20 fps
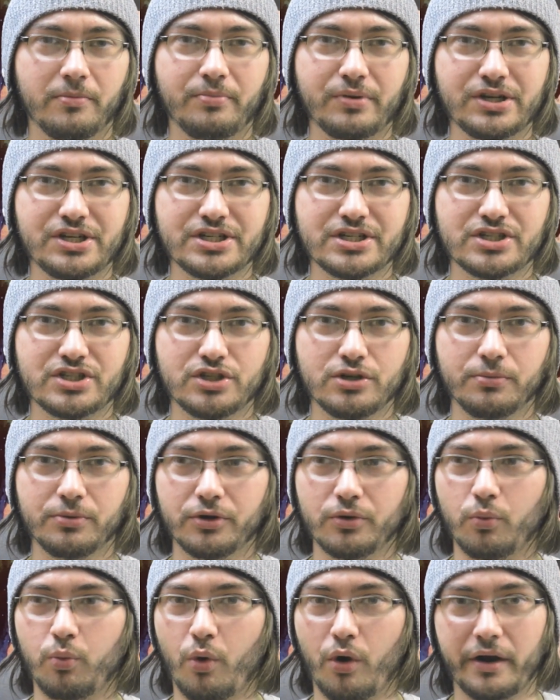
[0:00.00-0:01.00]
but just
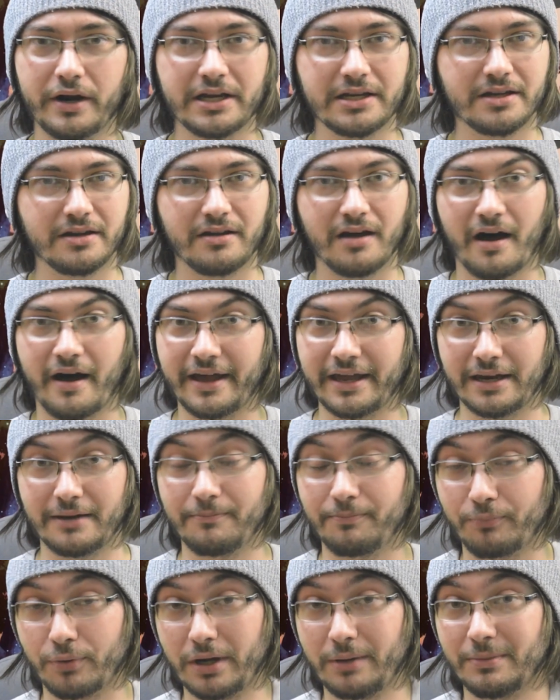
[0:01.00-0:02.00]
Subaru wanting to die
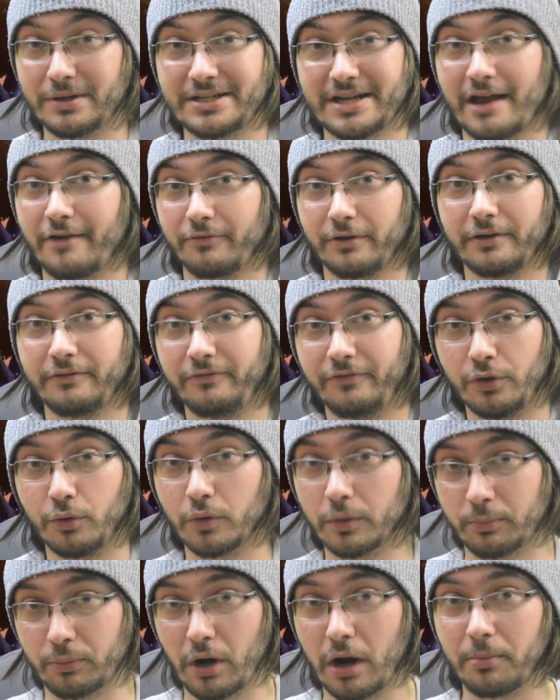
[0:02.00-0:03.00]
and pretty much every
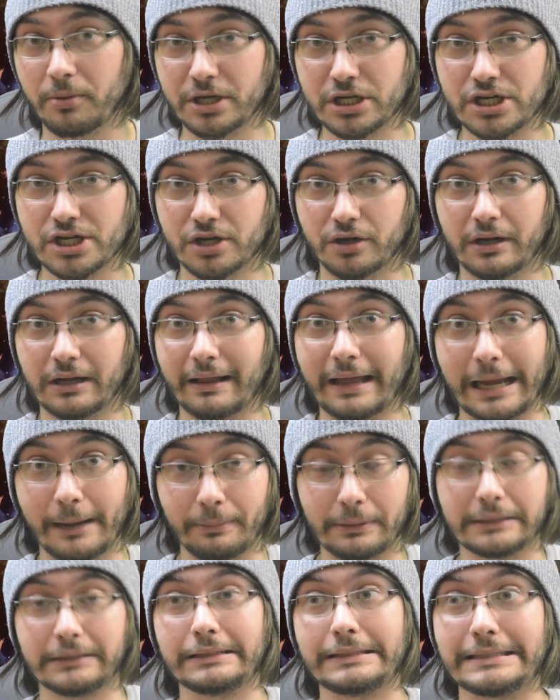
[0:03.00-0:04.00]
viewer probably cheering like,
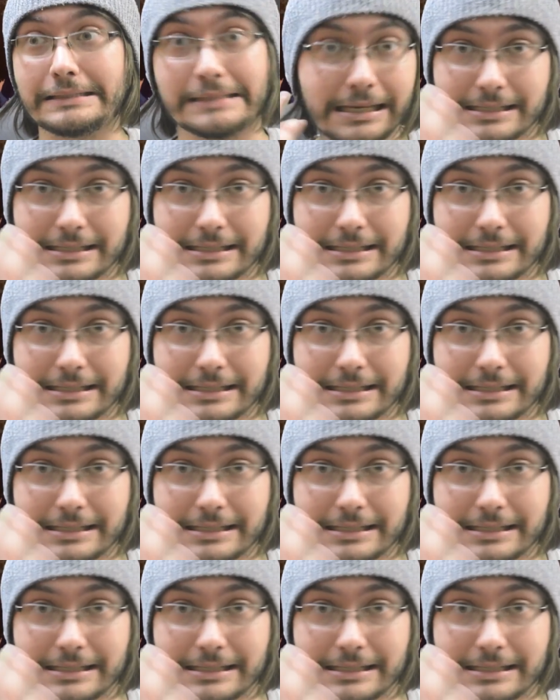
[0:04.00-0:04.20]
please,